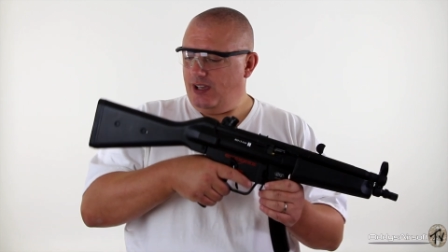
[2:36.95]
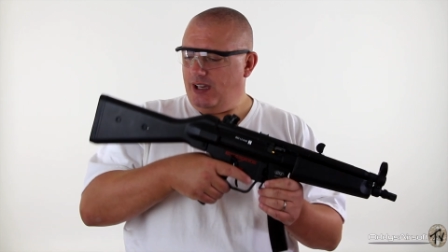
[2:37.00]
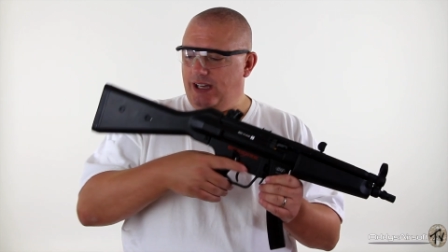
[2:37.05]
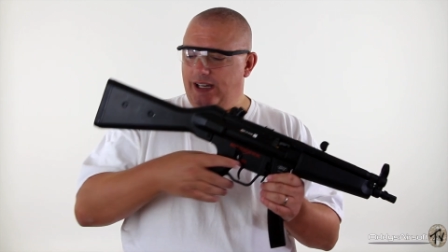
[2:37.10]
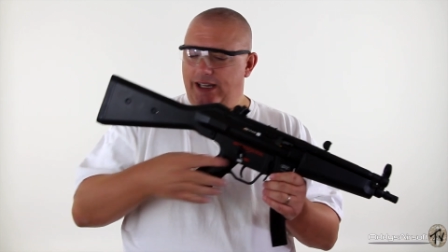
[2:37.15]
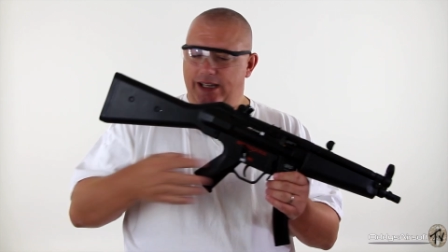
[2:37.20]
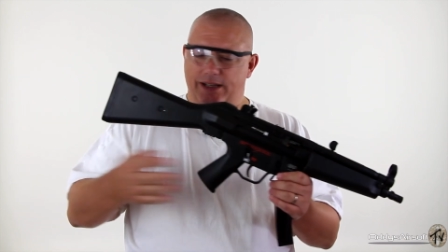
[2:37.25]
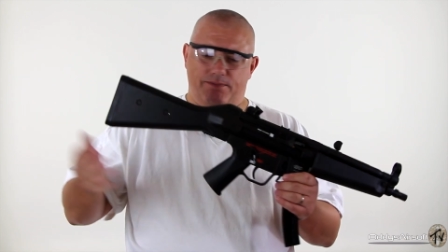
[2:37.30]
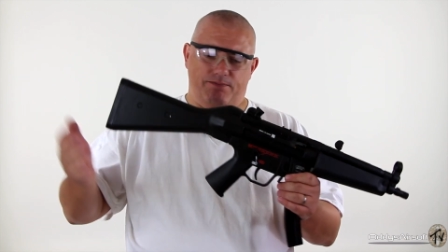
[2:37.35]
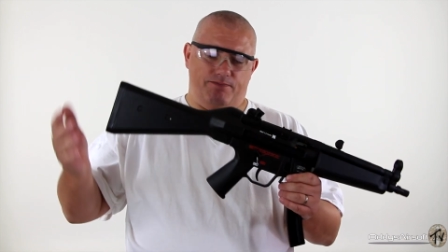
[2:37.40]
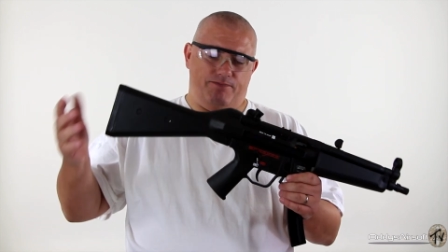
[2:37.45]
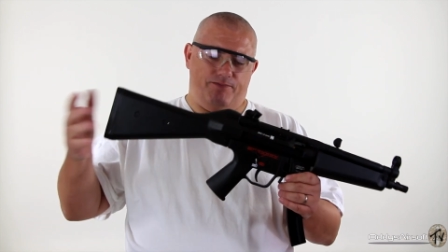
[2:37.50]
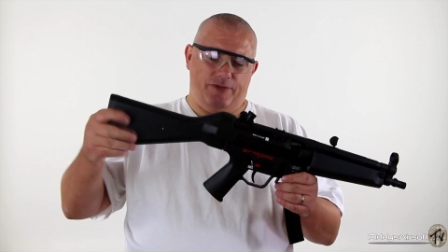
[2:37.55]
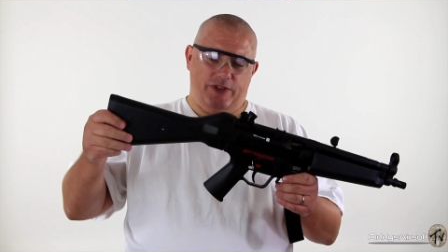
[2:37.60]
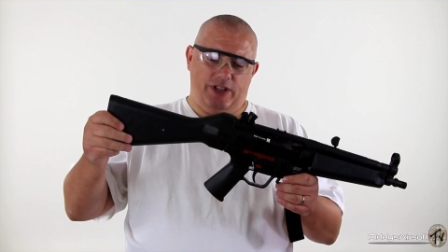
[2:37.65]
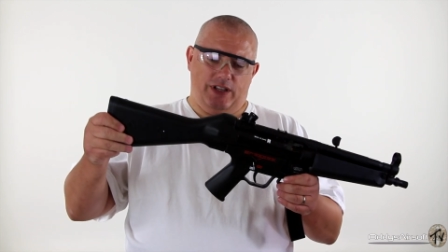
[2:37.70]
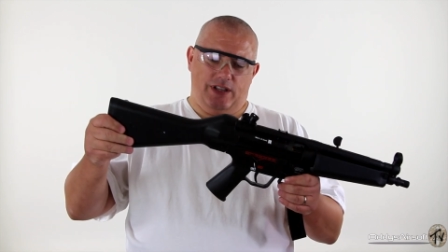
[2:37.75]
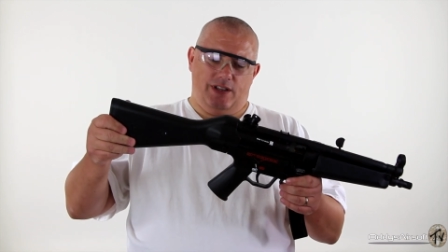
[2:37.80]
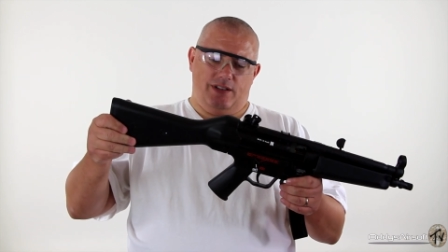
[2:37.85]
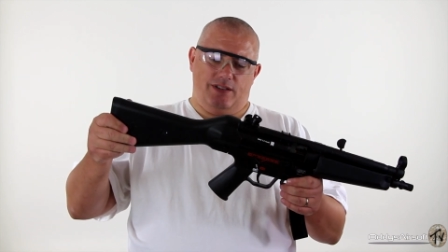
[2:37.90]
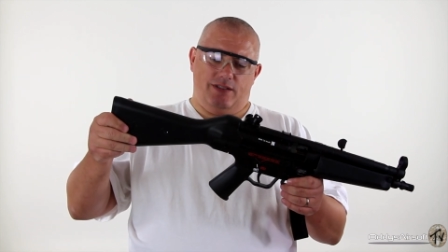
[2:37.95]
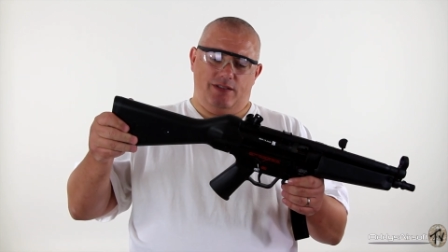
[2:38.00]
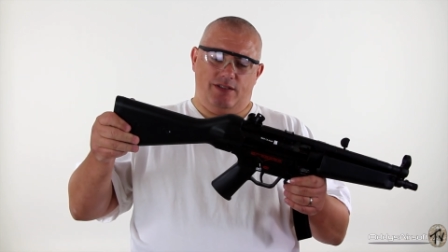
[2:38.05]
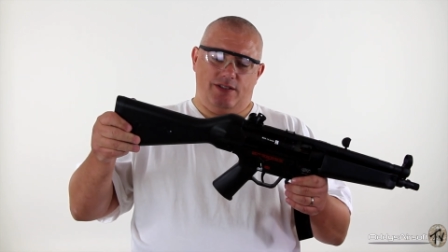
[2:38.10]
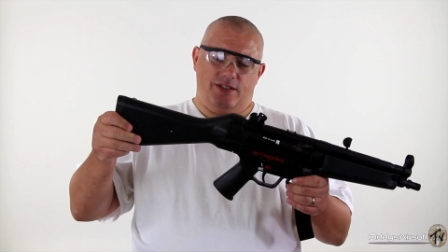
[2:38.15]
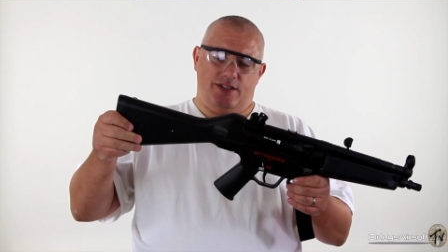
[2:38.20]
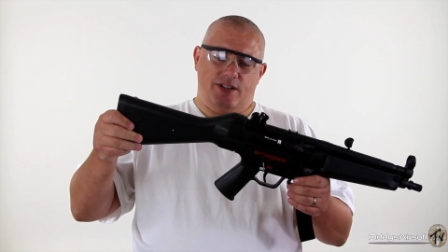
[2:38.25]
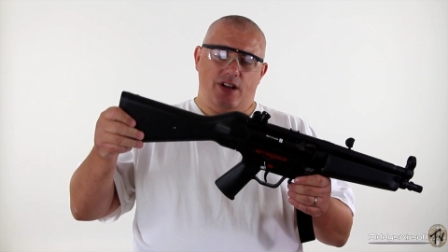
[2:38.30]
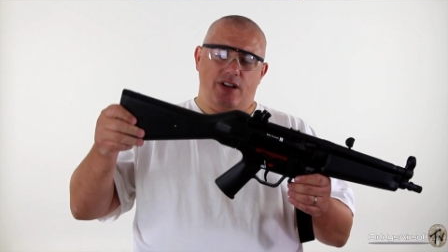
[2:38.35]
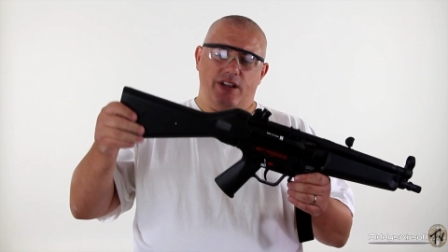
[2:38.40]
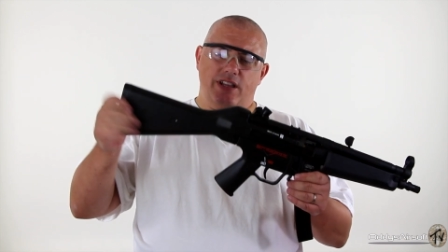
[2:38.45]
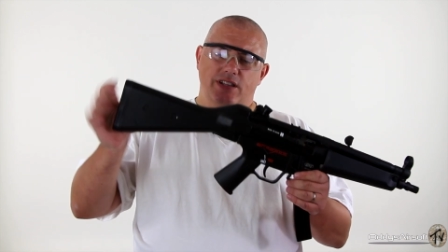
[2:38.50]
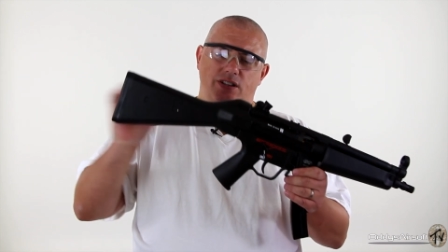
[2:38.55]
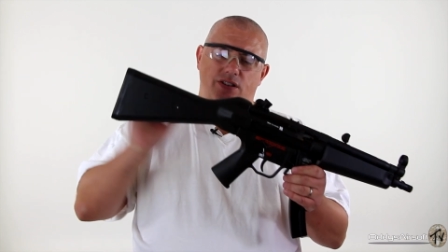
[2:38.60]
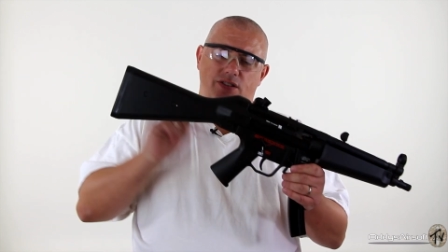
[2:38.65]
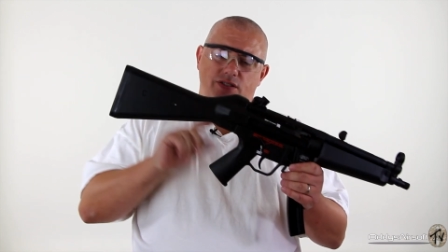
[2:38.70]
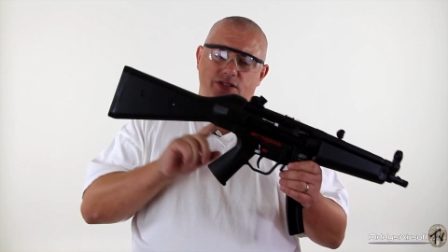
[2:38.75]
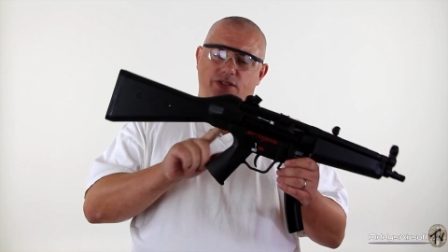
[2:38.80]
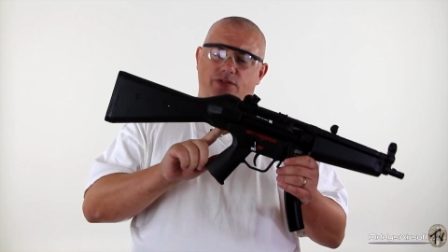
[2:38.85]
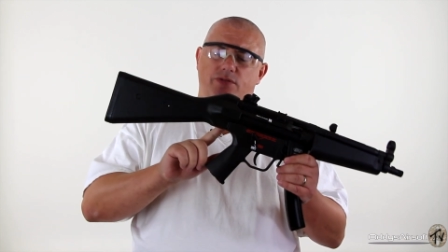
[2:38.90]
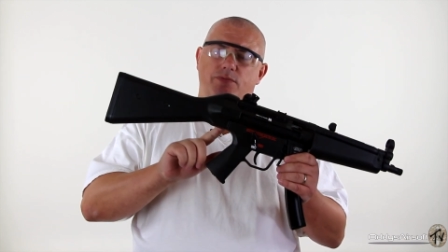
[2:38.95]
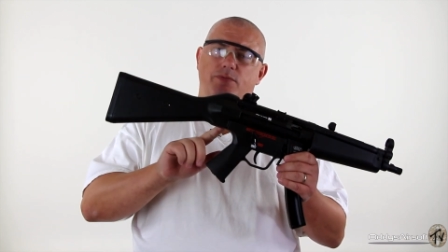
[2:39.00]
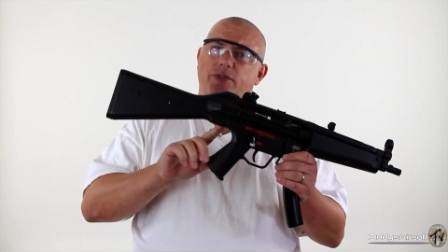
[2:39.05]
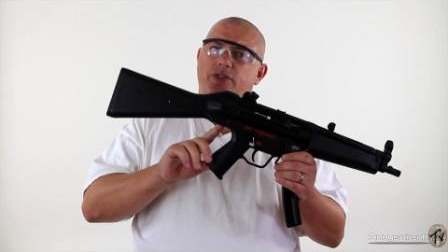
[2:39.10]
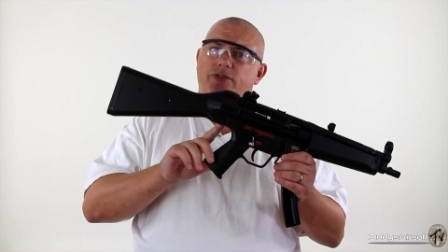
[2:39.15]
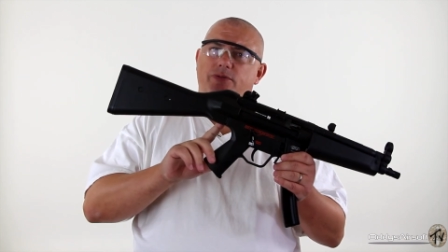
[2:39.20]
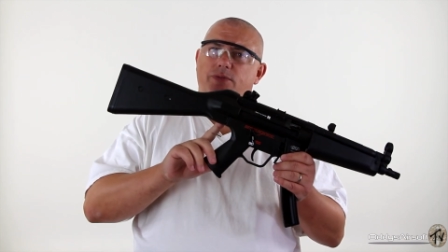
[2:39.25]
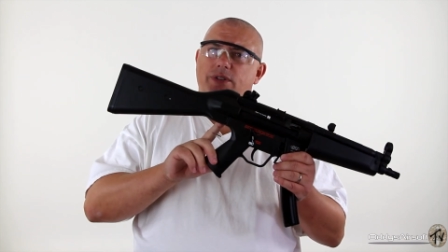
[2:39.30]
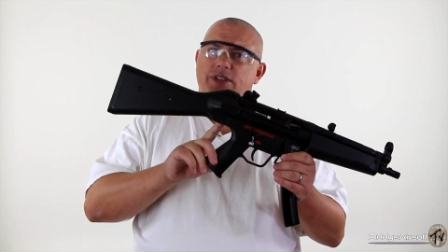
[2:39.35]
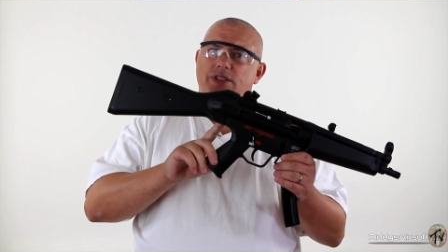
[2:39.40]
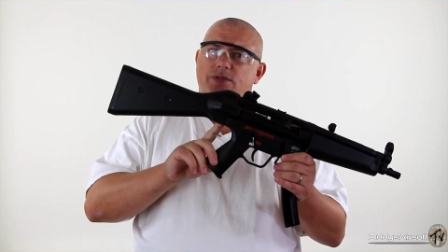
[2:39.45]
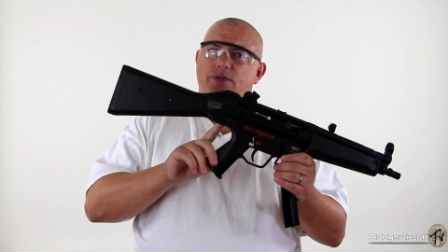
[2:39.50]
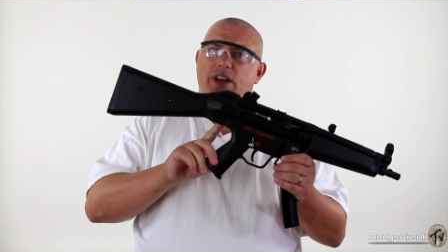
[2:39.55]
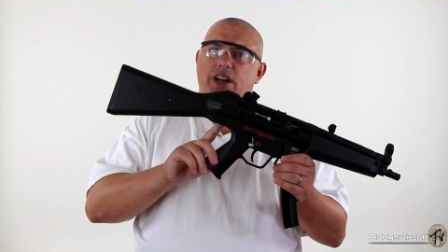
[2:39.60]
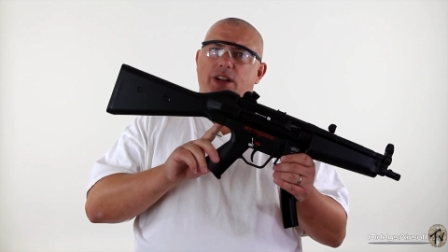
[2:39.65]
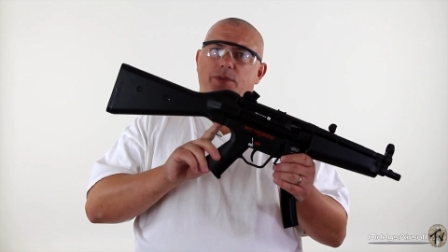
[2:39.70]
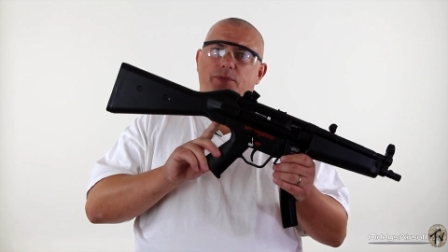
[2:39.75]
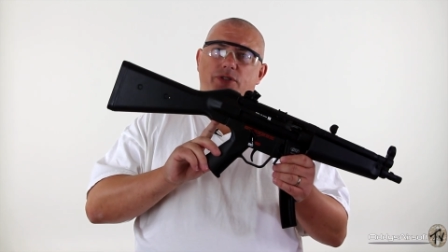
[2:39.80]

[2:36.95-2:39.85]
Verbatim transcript: Um, the stock is also removable as well.